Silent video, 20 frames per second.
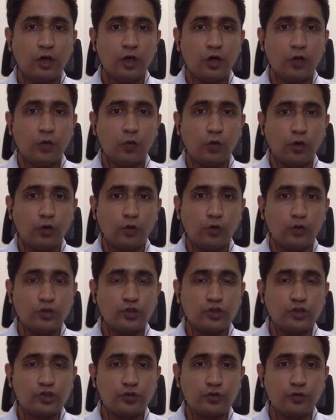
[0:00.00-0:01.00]
What
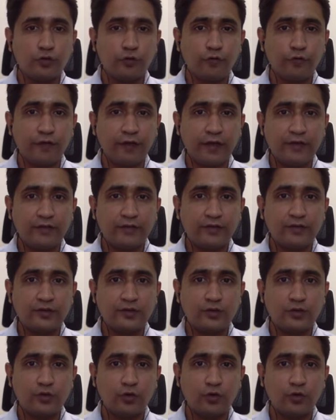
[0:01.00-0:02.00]
was true five years
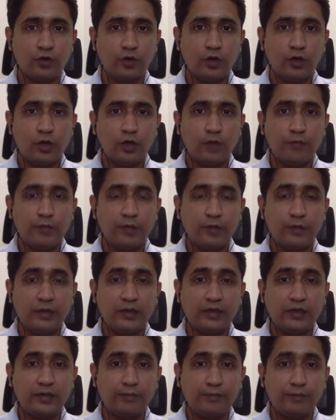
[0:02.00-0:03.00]
ago may
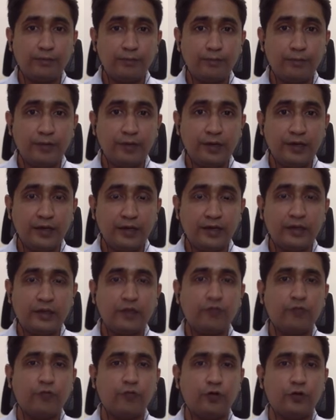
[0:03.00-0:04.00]
be completely
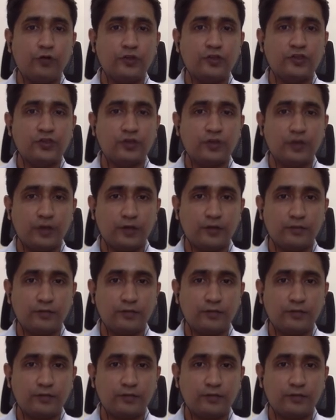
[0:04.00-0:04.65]
false today.